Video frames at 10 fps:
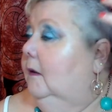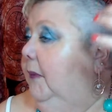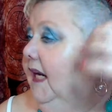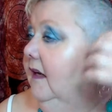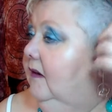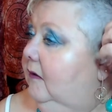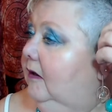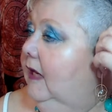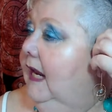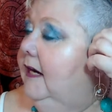ears
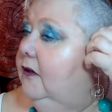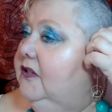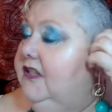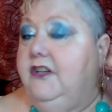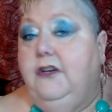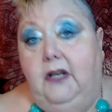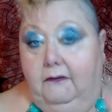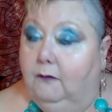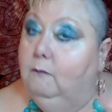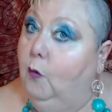that you get from
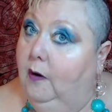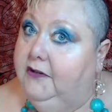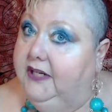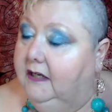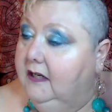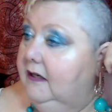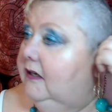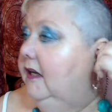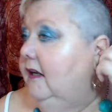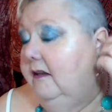Moochie to
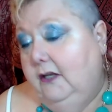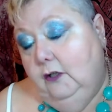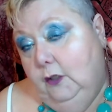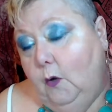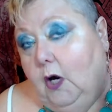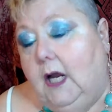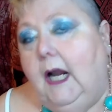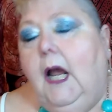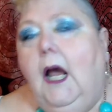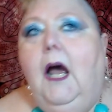glue
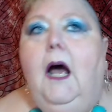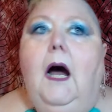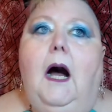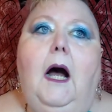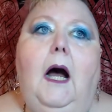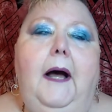on.